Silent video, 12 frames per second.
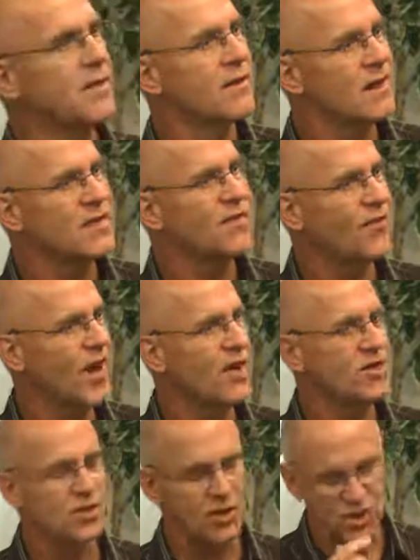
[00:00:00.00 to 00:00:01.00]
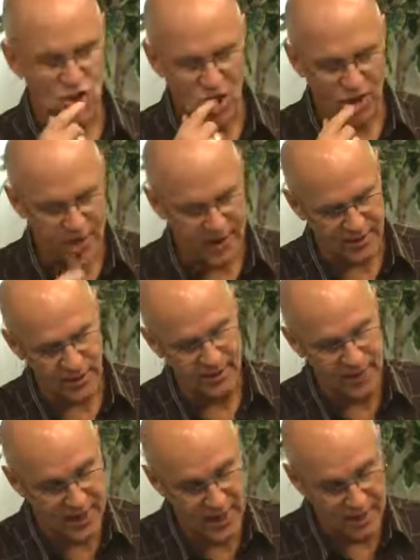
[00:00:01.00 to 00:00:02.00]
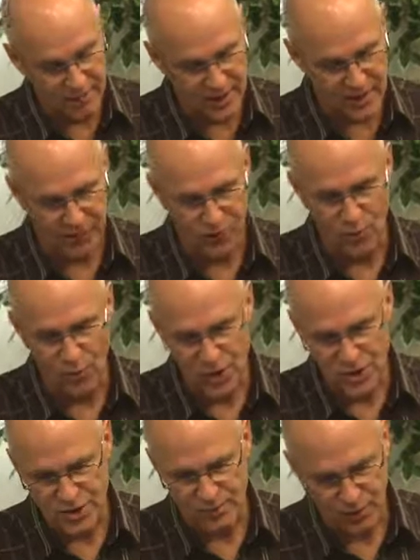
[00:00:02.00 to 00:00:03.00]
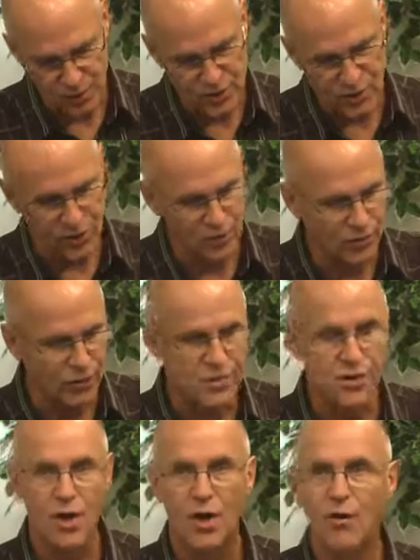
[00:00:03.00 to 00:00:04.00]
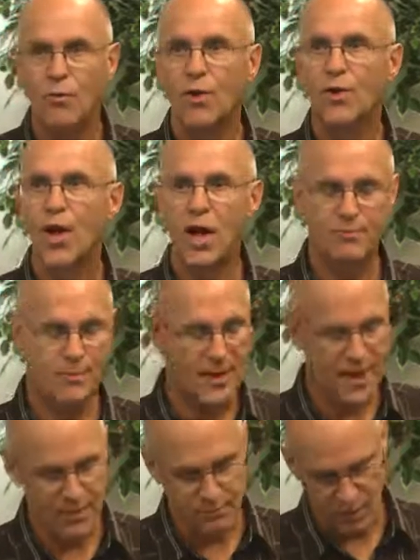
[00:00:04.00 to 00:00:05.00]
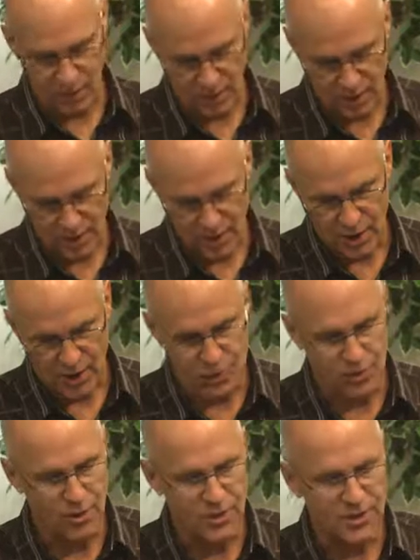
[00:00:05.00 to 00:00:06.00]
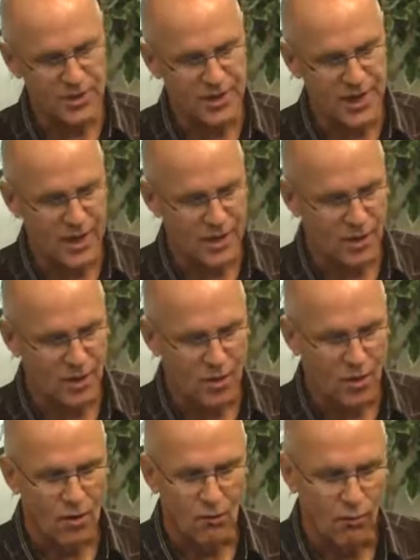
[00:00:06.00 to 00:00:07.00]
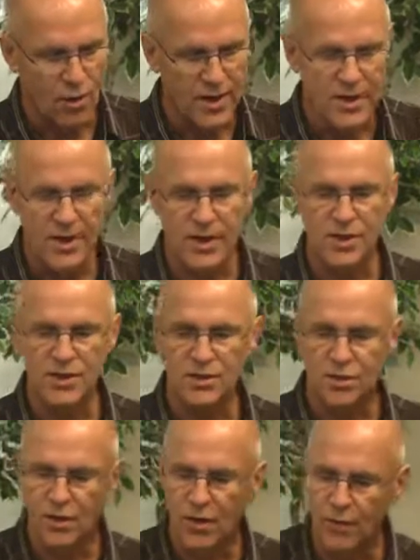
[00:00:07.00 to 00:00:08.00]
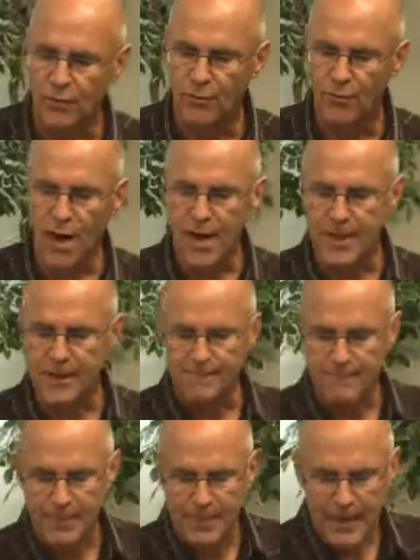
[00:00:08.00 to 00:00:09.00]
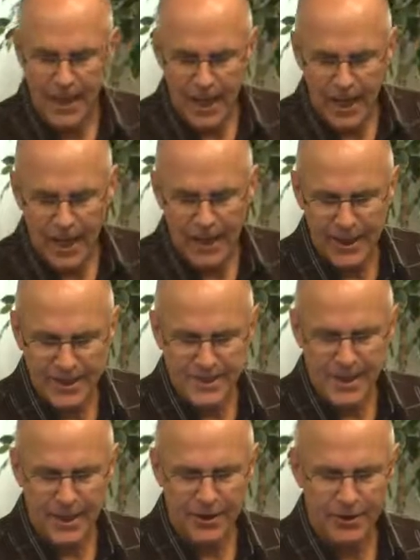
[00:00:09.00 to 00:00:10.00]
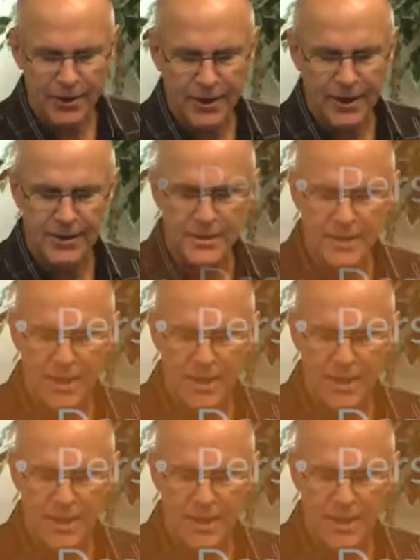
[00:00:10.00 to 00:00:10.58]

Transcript: in this fashion so that the enemy, if you wish, the persecutors, will not be able to understand what he is writing. Let's take a look at